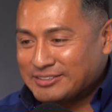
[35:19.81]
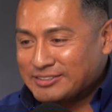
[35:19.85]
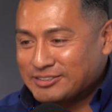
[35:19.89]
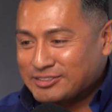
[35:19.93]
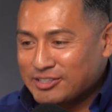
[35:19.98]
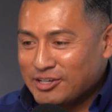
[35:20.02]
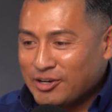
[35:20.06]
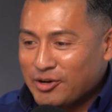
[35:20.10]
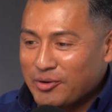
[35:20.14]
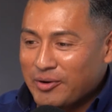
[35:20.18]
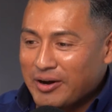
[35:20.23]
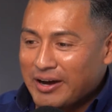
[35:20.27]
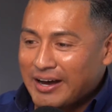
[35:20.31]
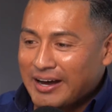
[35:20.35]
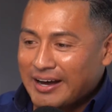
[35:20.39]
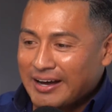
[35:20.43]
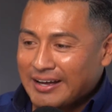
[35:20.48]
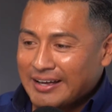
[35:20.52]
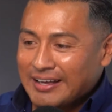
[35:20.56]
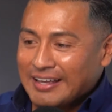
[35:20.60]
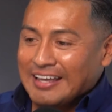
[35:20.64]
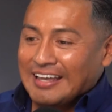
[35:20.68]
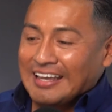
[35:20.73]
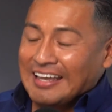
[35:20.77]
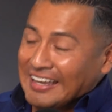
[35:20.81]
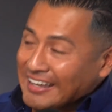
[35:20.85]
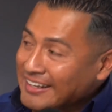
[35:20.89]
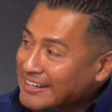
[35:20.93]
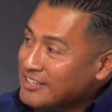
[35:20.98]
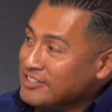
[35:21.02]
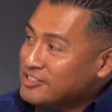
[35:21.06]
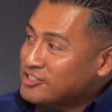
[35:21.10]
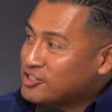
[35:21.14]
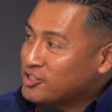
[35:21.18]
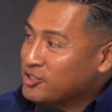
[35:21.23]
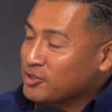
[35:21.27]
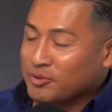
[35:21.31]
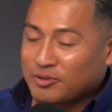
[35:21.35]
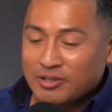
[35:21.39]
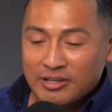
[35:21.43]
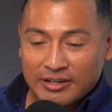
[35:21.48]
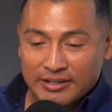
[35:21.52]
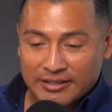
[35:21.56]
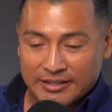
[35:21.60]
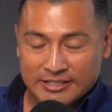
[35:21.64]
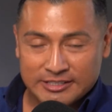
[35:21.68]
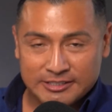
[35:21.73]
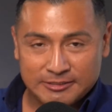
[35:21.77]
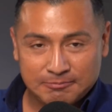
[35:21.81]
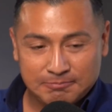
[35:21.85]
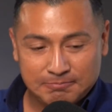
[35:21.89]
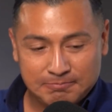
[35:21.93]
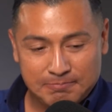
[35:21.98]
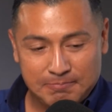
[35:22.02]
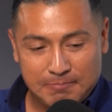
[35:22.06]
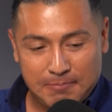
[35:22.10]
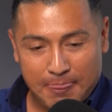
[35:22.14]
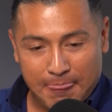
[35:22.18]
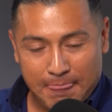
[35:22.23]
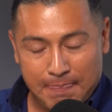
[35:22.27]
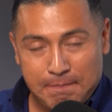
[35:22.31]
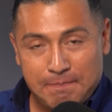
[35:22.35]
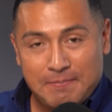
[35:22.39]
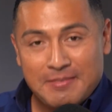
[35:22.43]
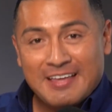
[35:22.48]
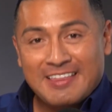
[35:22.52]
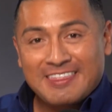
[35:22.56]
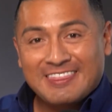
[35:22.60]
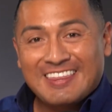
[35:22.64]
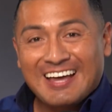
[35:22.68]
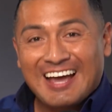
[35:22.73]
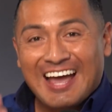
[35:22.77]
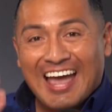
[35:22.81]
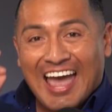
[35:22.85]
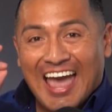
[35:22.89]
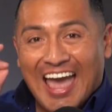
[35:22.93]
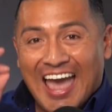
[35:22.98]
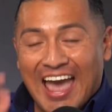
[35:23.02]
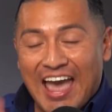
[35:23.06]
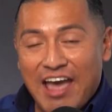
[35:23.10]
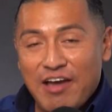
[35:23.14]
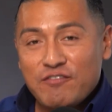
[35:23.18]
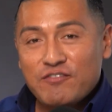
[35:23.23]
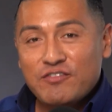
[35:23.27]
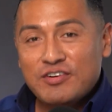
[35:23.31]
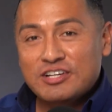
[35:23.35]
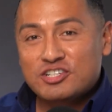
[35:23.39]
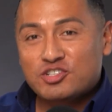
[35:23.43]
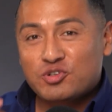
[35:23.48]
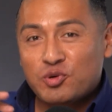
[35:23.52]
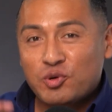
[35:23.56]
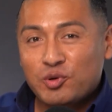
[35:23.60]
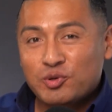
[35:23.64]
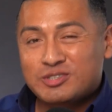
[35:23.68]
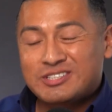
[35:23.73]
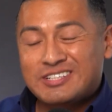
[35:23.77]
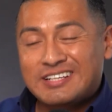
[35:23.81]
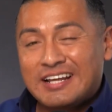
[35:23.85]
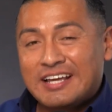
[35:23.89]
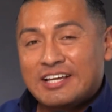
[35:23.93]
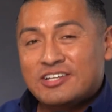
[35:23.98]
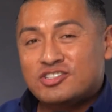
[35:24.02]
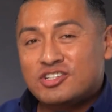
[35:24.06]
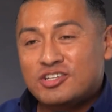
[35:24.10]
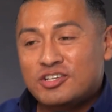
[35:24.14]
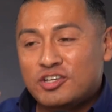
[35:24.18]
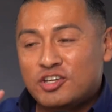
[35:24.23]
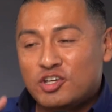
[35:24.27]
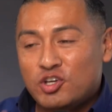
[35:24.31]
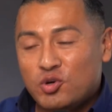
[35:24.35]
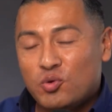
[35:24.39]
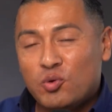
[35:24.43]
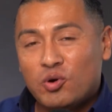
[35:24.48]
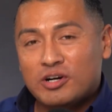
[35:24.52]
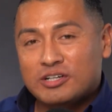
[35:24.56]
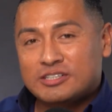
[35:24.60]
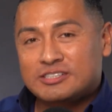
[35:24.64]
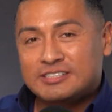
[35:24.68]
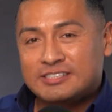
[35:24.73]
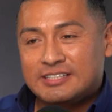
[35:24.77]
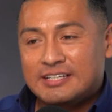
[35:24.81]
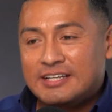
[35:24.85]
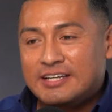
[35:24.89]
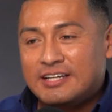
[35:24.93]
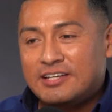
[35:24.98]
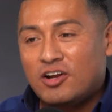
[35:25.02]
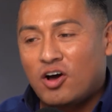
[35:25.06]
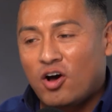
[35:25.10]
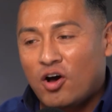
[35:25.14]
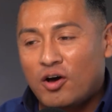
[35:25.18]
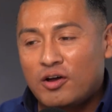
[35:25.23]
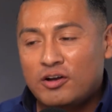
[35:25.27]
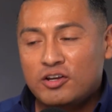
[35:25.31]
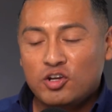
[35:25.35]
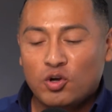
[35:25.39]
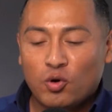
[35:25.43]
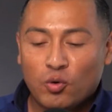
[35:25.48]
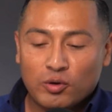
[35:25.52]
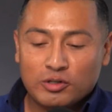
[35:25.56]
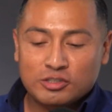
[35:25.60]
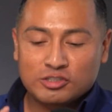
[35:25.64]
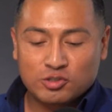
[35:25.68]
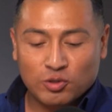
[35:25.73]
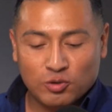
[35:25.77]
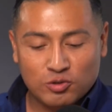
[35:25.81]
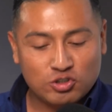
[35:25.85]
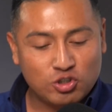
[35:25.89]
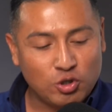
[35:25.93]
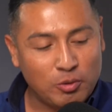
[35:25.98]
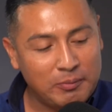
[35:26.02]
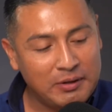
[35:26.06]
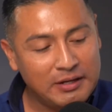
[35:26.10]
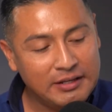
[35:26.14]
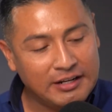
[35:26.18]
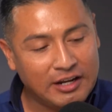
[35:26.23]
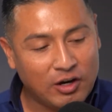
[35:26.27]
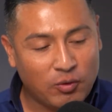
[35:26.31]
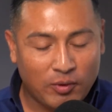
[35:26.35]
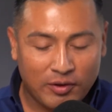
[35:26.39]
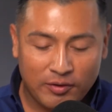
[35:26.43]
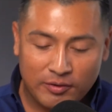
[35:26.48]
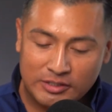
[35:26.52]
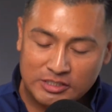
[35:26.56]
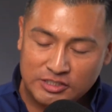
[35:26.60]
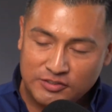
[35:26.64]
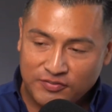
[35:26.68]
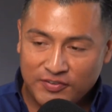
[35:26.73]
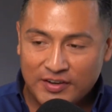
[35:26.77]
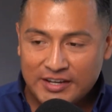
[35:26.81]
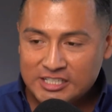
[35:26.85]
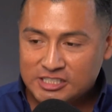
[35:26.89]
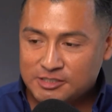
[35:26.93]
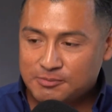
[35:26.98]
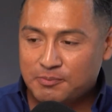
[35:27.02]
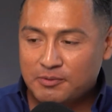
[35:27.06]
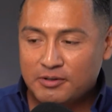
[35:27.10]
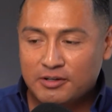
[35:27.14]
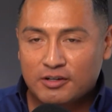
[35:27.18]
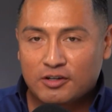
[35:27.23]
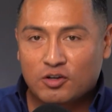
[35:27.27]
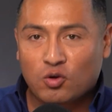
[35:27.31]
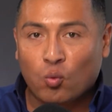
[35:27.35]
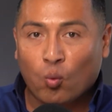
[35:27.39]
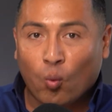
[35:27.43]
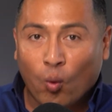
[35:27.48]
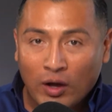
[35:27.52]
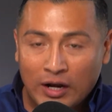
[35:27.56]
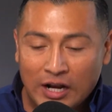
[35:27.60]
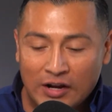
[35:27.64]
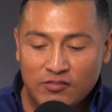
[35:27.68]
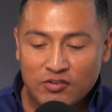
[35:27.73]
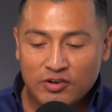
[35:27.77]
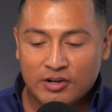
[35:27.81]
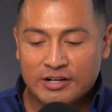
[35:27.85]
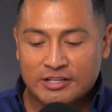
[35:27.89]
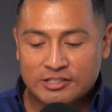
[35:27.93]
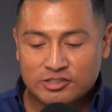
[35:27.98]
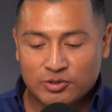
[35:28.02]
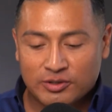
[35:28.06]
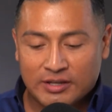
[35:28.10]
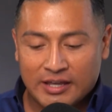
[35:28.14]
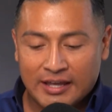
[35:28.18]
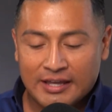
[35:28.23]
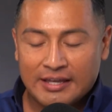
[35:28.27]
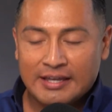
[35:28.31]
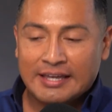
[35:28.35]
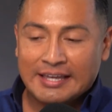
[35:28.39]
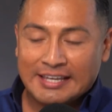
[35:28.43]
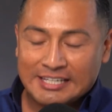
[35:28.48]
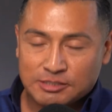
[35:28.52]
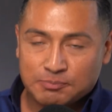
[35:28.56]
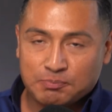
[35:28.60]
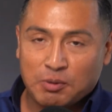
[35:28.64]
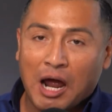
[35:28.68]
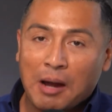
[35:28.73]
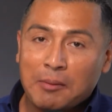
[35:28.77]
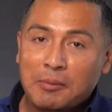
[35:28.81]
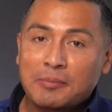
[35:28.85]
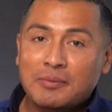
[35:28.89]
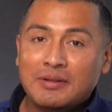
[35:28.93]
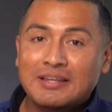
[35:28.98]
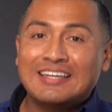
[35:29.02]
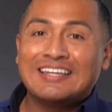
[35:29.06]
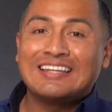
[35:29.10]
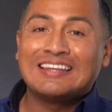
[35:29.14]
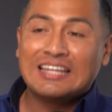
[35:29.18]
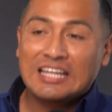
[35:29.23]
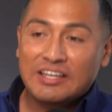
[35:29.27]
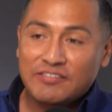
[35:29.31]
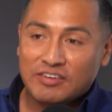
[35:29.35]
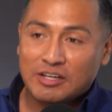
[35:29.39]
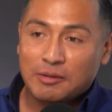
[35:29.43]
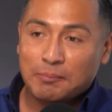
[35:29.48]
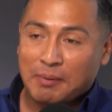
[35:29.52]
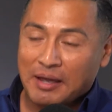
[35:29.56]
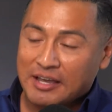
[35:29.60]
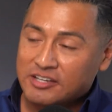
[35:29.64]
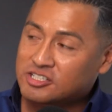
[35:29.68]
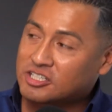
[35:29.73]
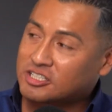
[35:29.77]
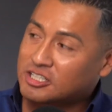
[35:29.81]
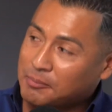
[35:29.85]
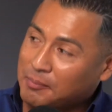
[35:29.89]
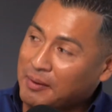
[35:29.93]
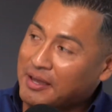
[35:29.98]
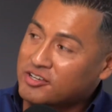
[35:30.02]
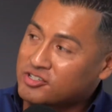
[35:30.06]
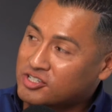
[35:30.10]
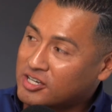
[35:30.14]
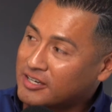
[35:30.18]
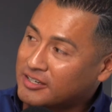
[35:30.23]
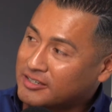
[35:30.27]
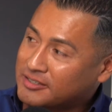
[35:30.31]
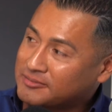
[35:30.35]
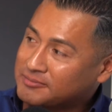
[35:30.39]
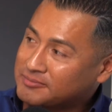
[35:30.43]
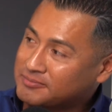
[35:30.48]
So uh, it is true. Look at this. The average real estate agent you are seeing on your social media, whether it's Facebook, whatever it is, okay, is probably living paycheck to paycheck.